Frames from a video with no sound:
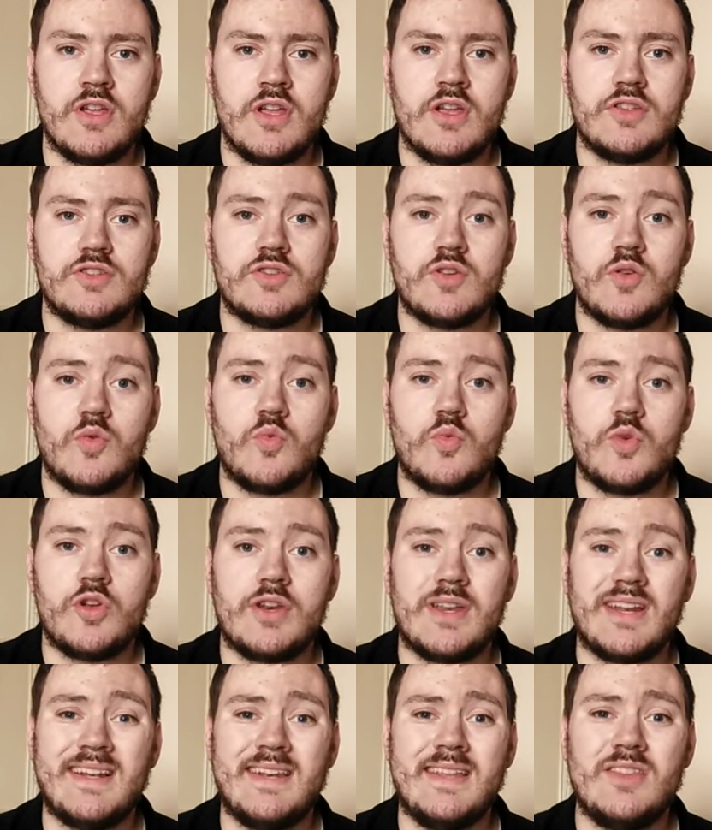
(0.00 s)
So we're
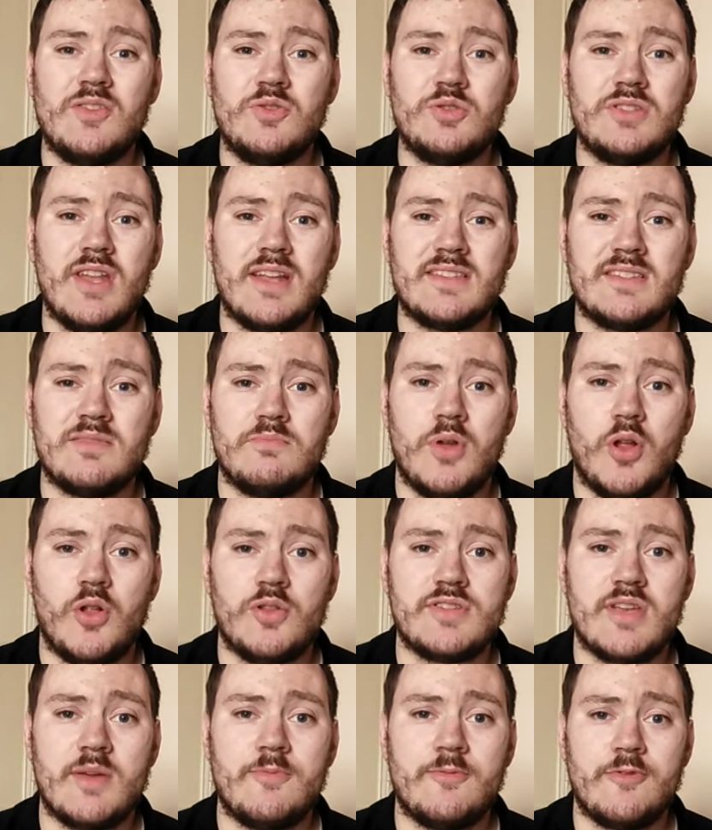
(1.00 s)
going to clean those nuts and
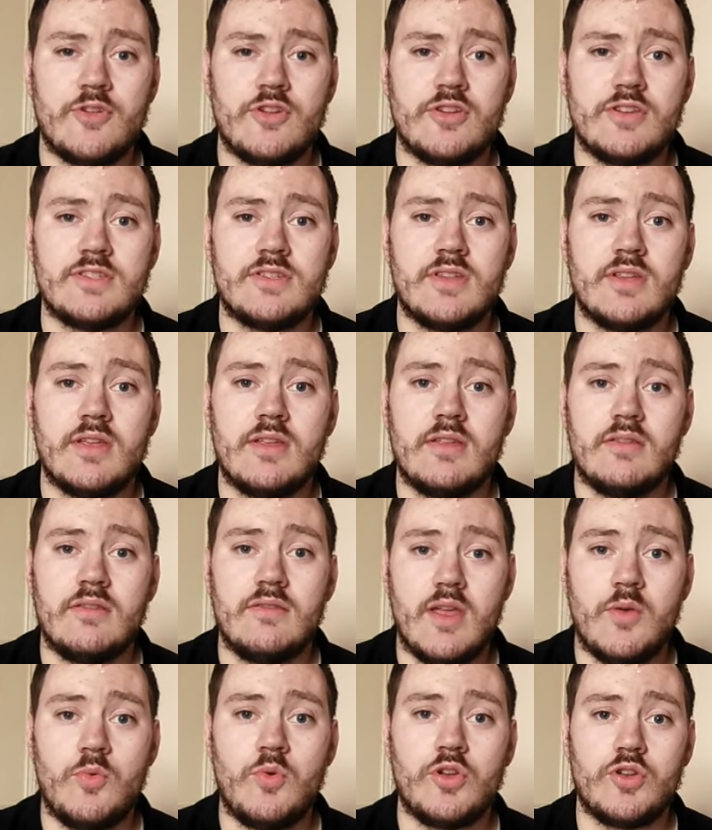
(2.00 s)
bolts up first, and
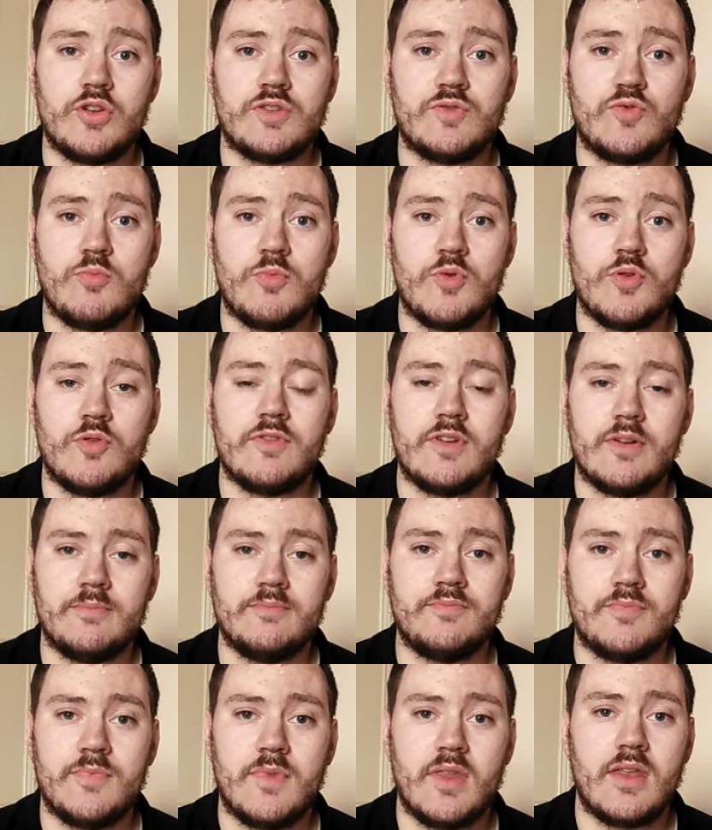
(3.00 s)
then we're going to remove them.
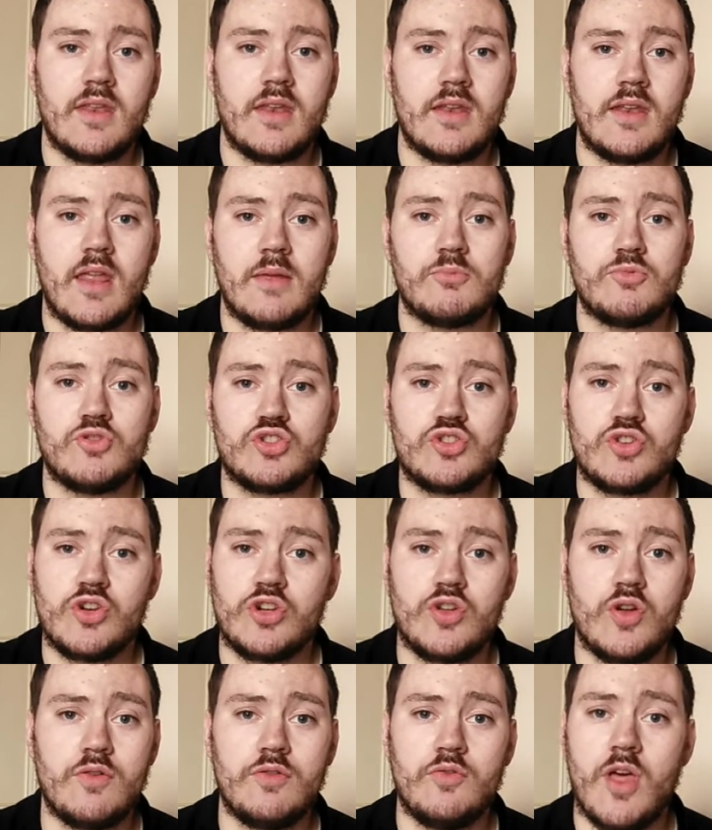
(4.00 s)
And I'm just going
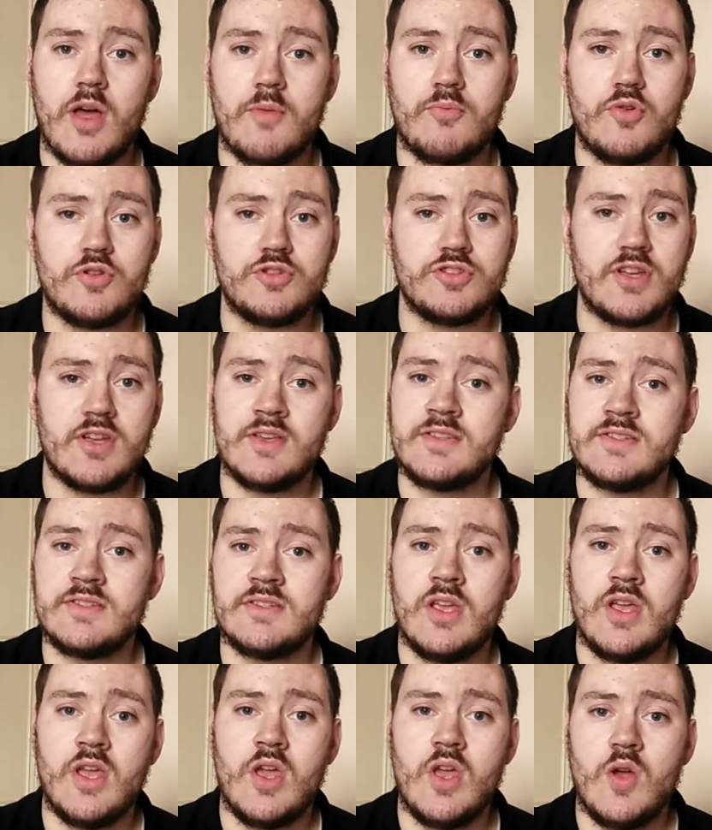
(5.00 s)
to go through that process
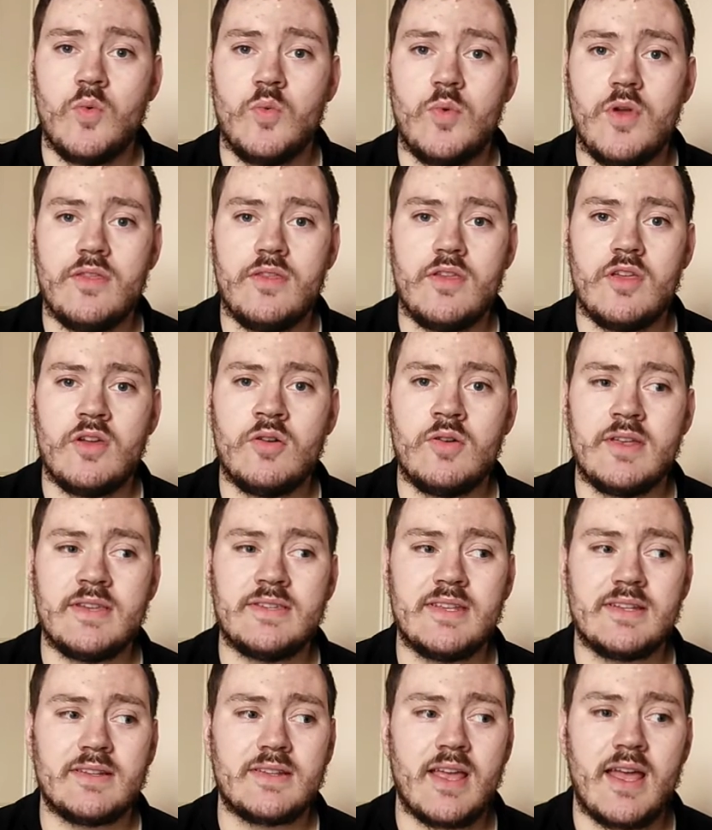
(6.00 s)
with you. It's
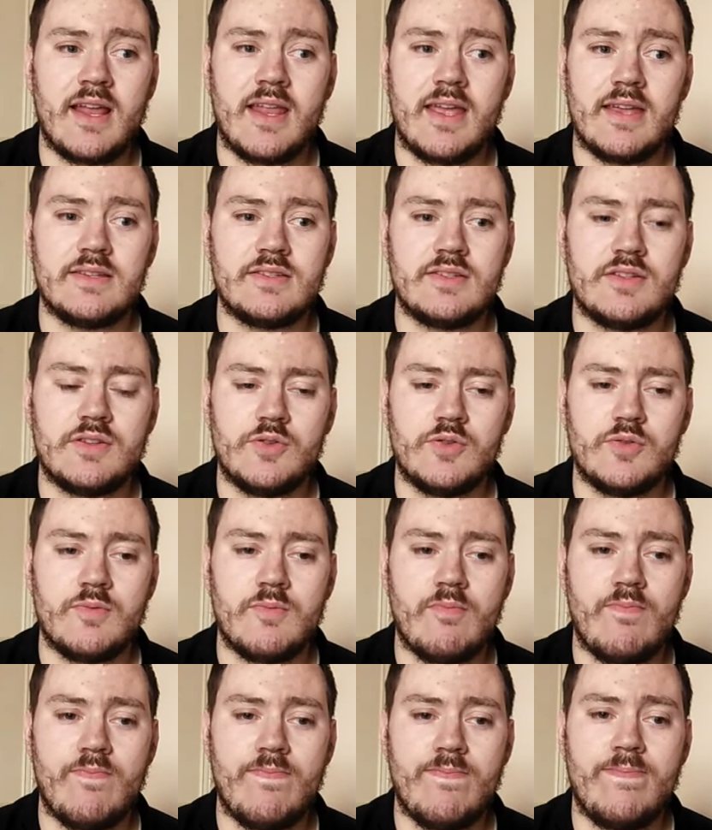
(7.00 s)
something that I like to
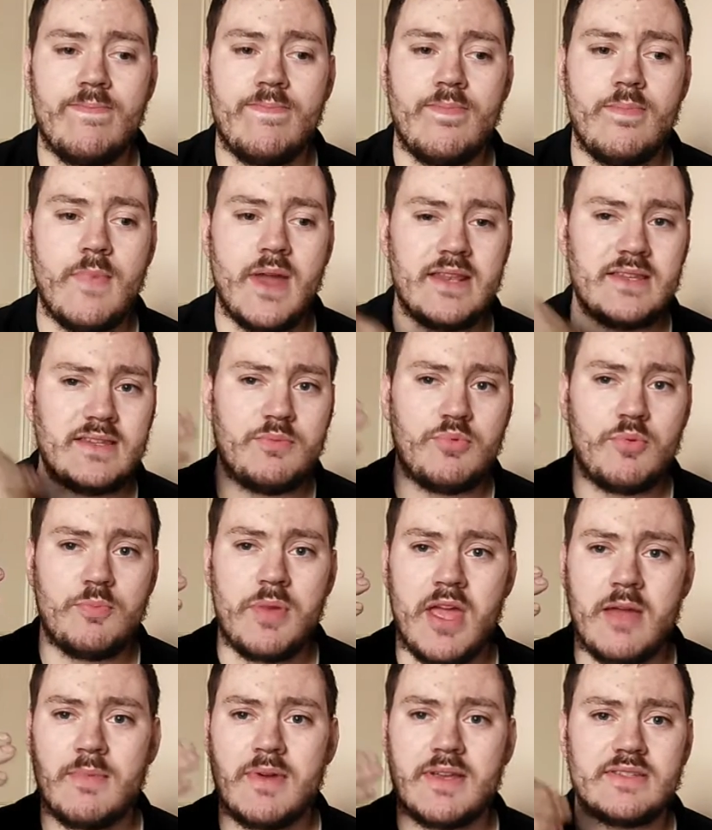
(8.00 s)
mentally
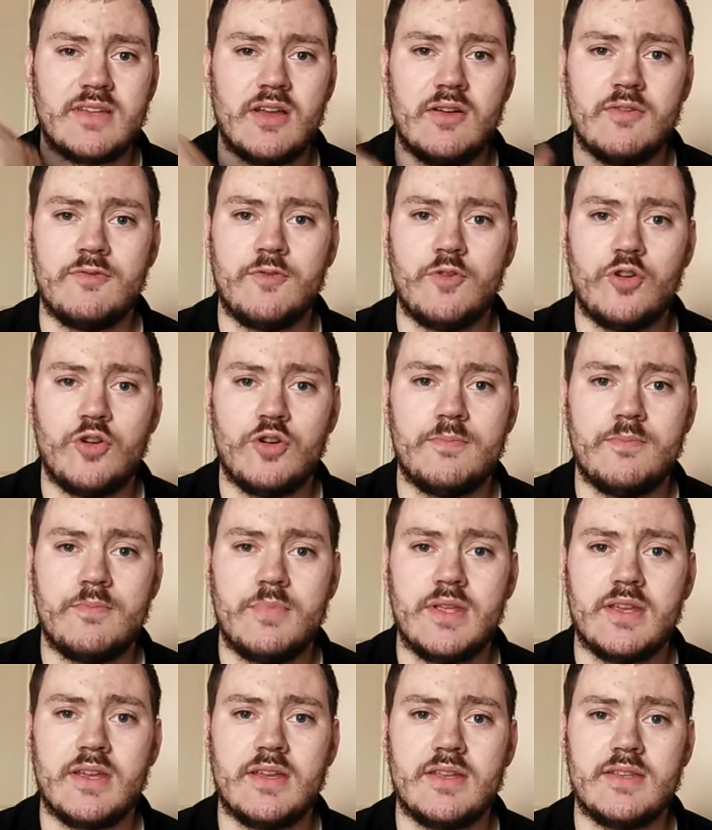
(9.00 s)
prepare myself for,
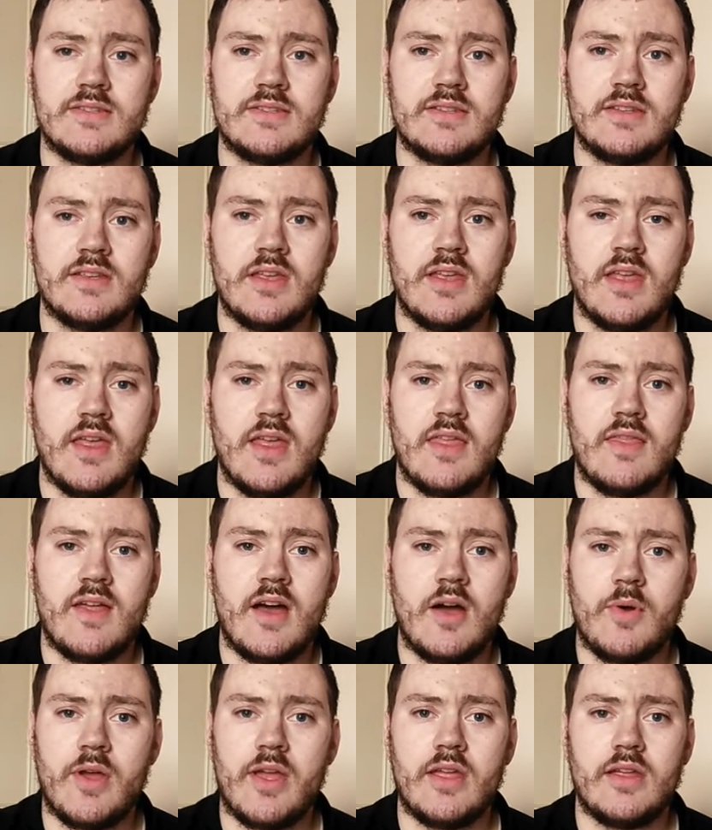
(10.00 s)
because
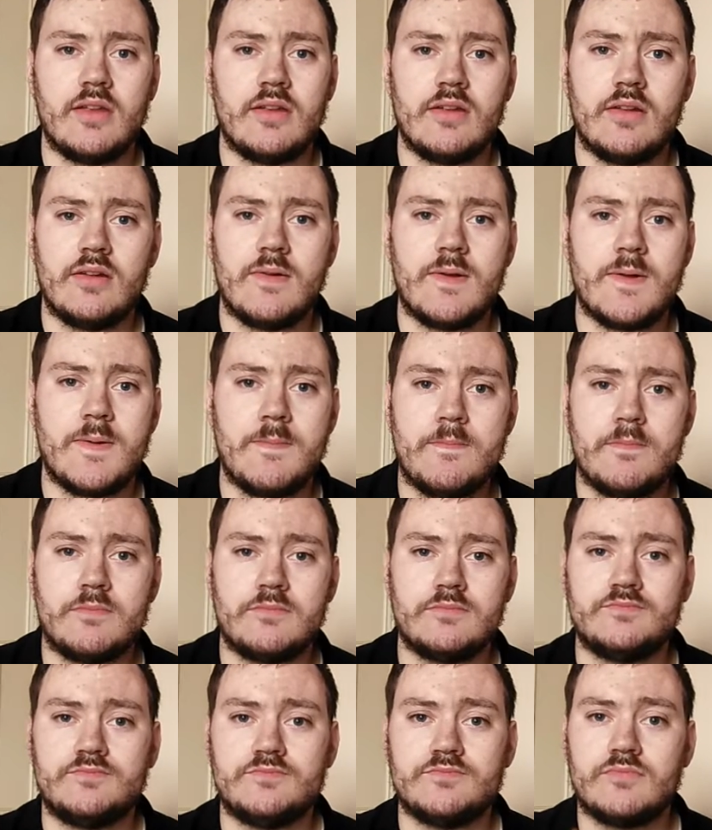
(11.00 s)
that way
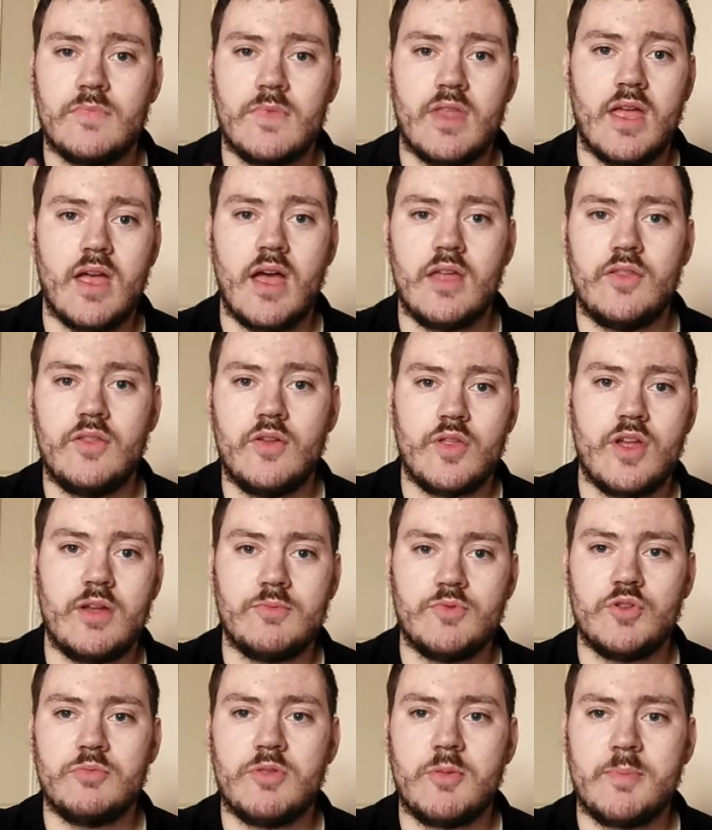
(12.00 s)
I know that I'm
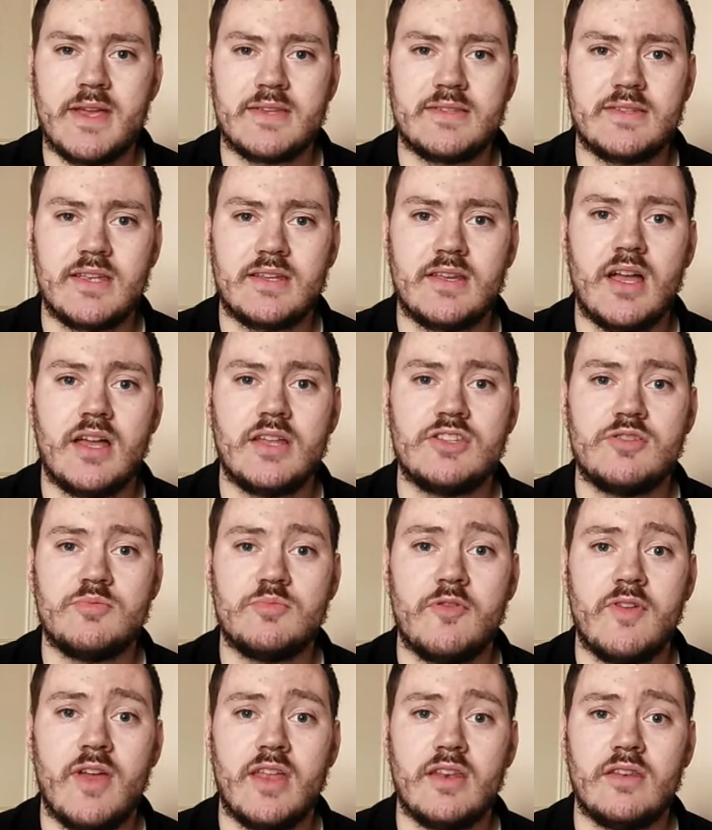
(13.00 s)
doing the best I can to
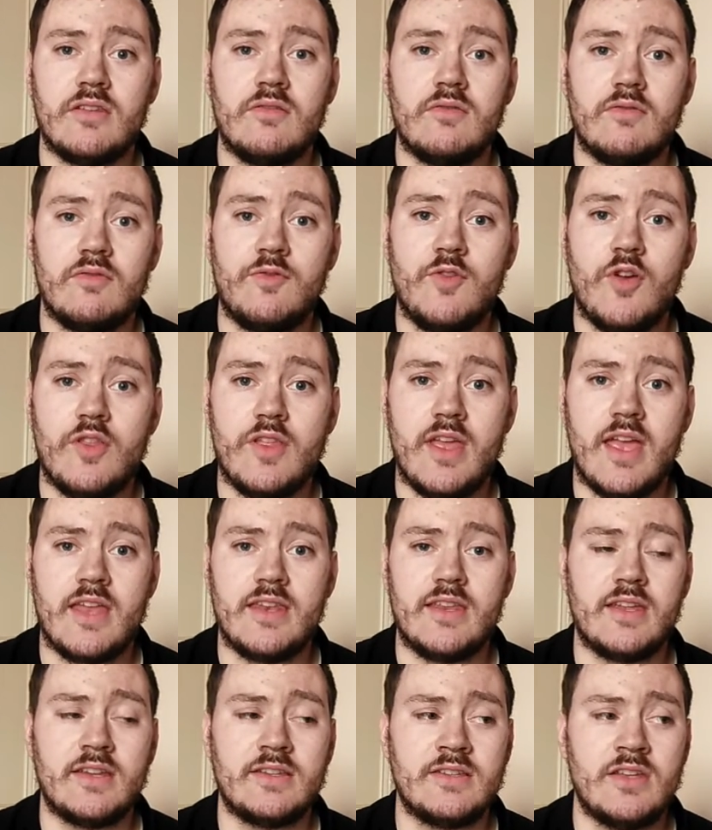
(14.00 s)
prevent further
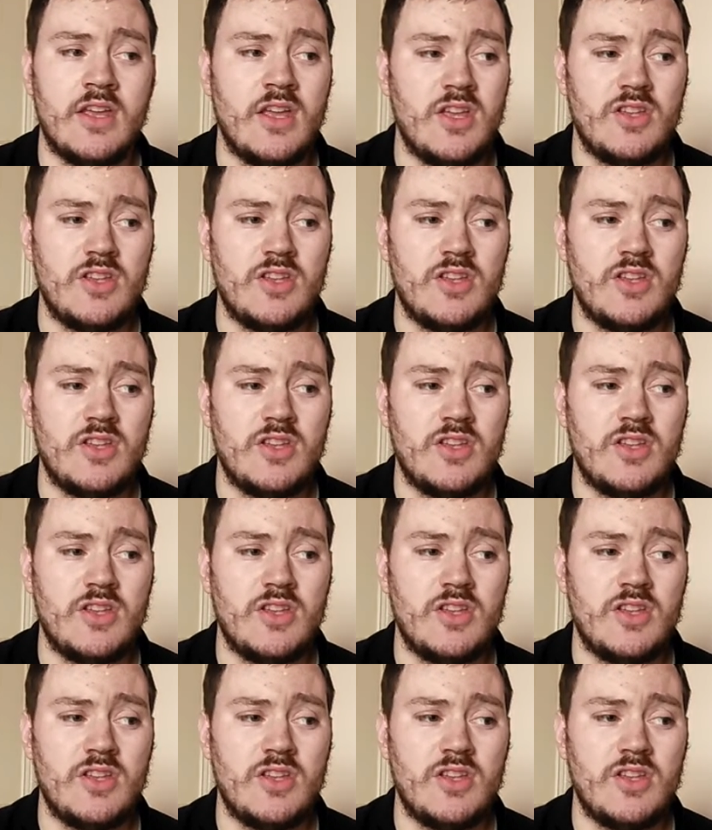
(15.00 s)
headaches.